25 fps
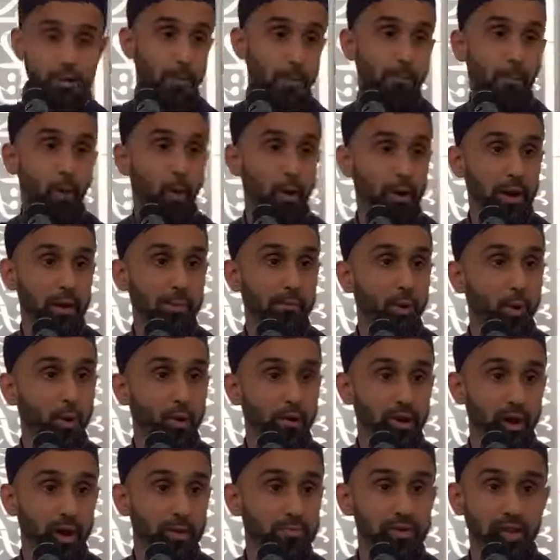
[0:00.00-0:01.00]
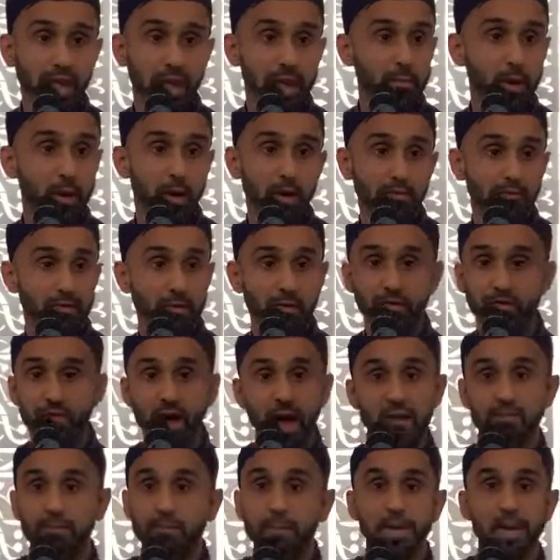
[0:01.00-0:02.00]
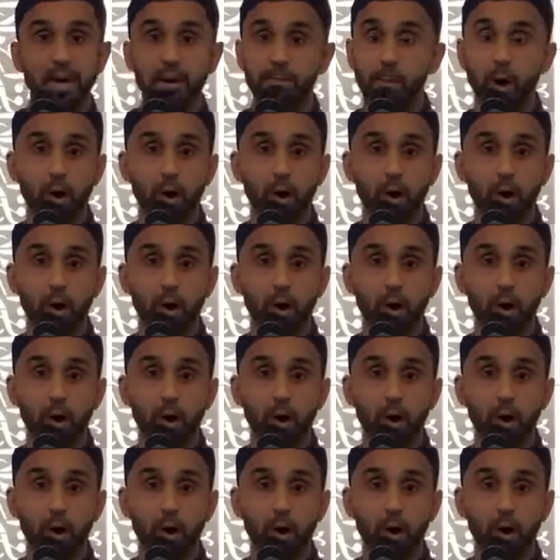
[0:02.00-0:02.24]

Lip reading: boring programs came on from 5 p.m.